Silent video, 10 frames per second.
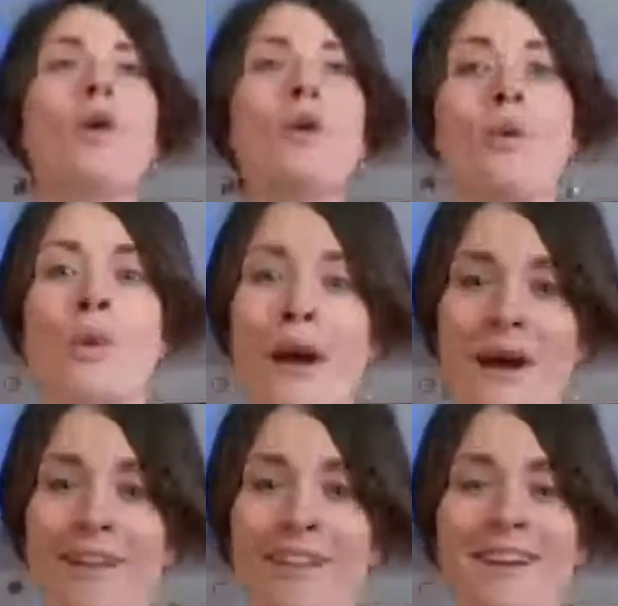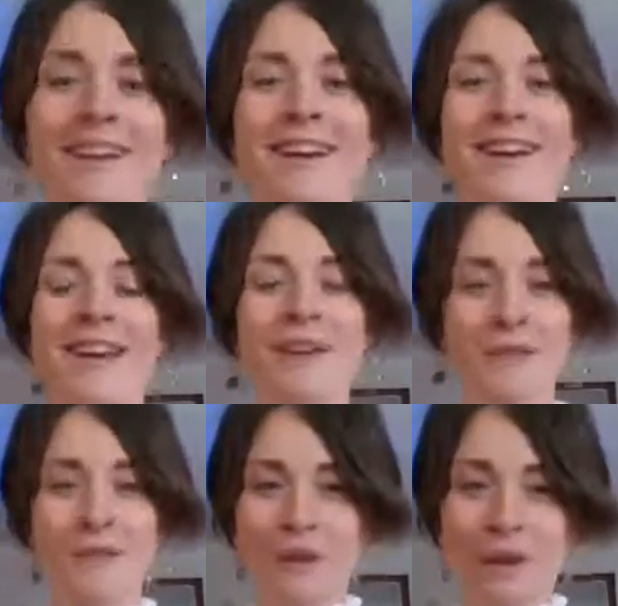Well,
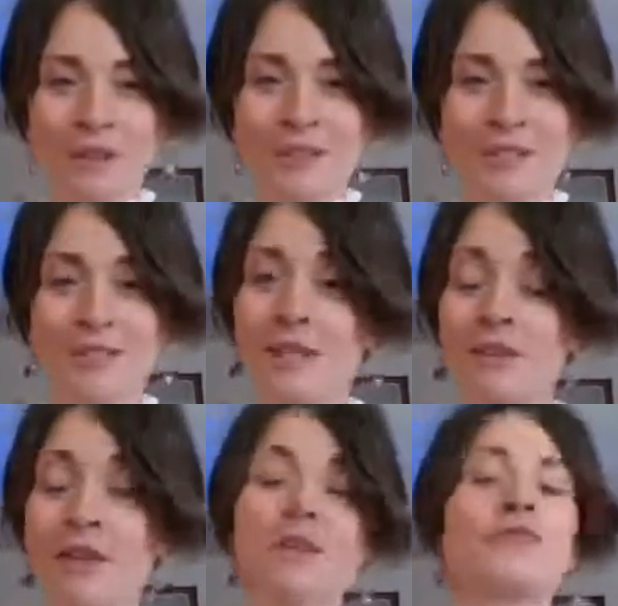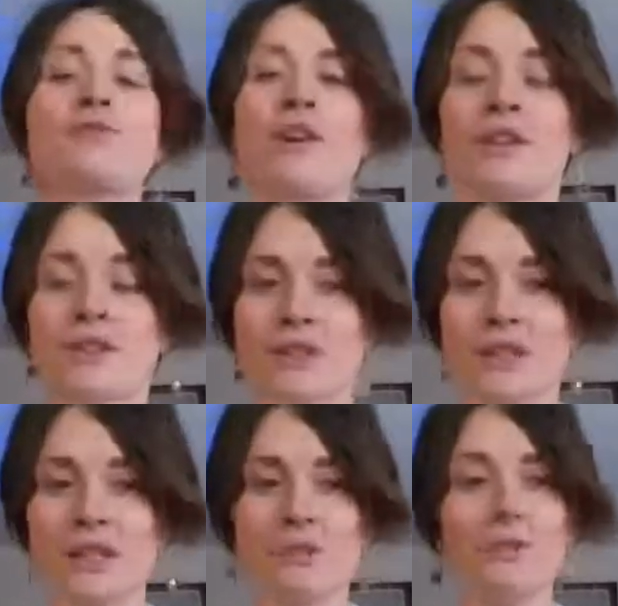if you follow sidereal
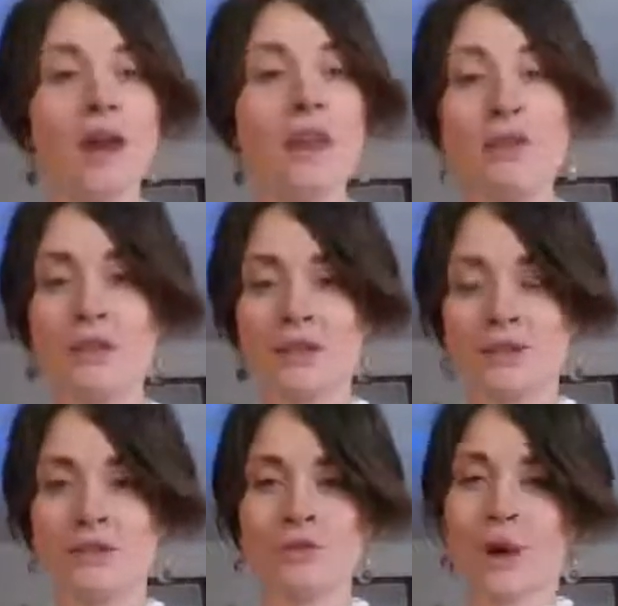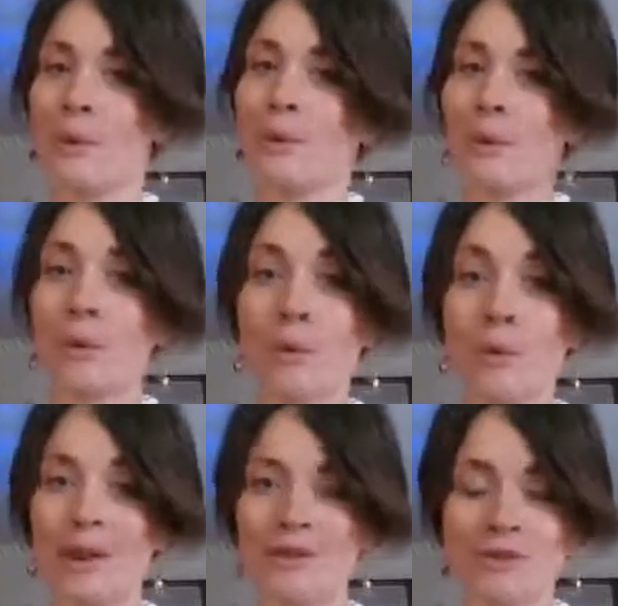astrology rather than tropical or
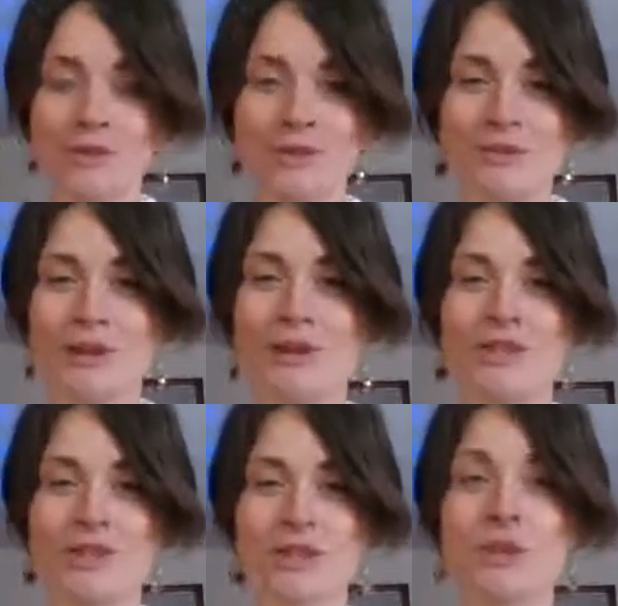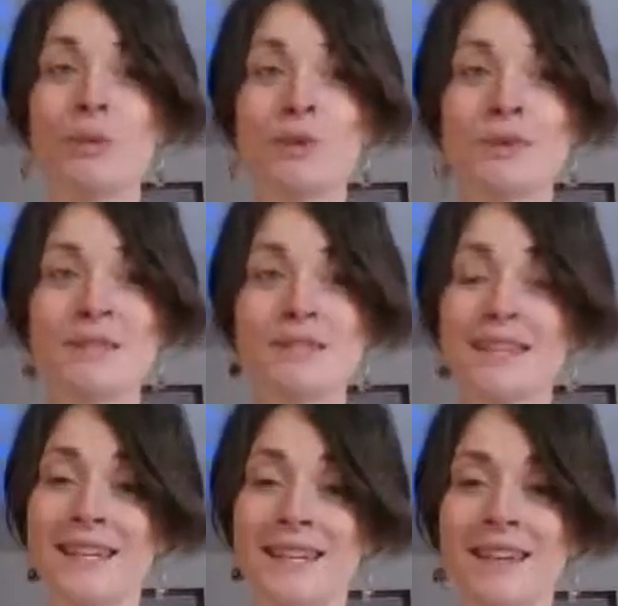Western astrology, you will
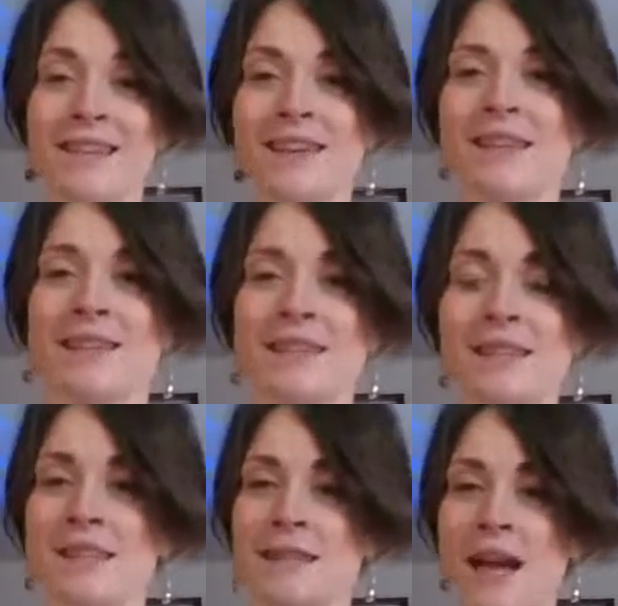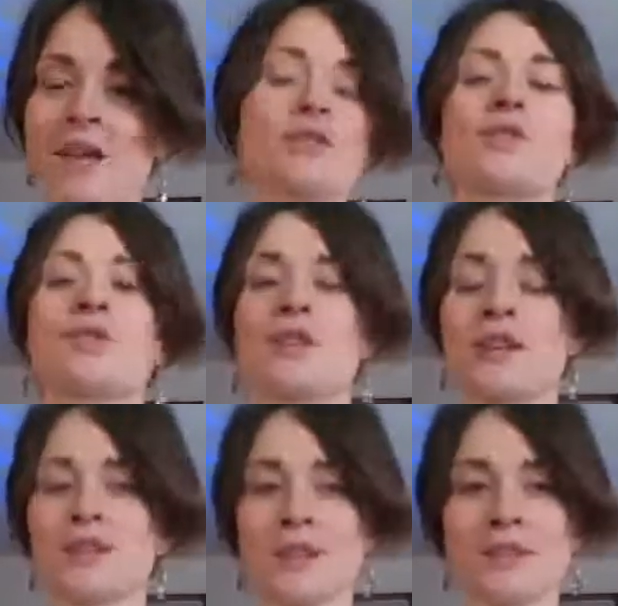see that the sun is actually
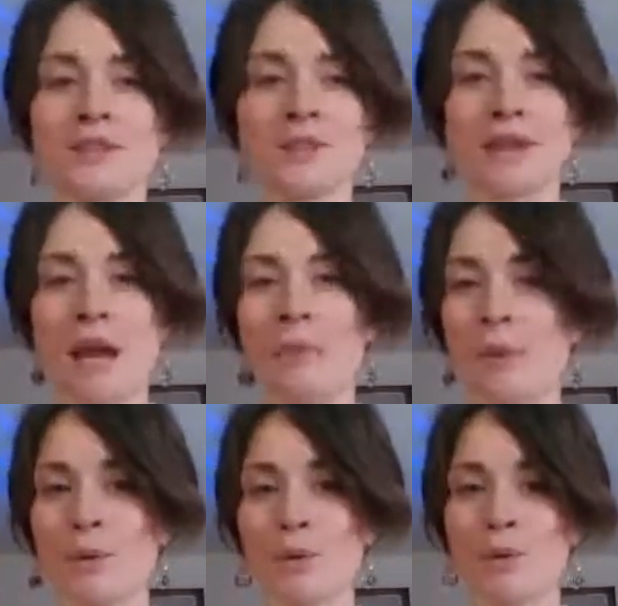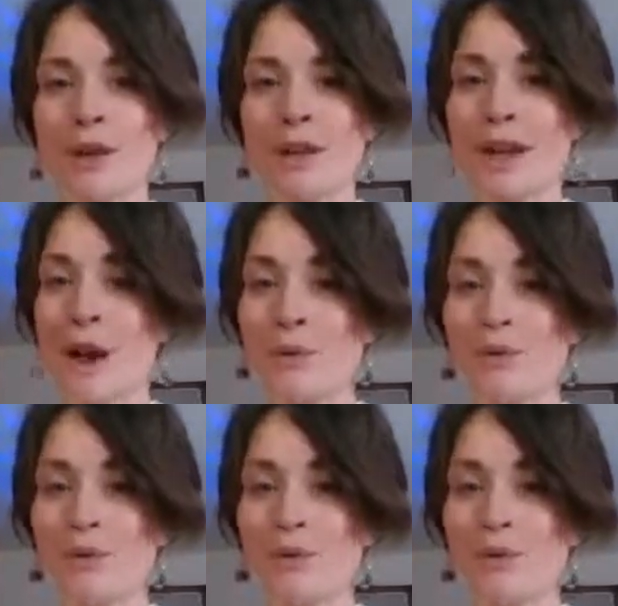just entering Capricorn right now.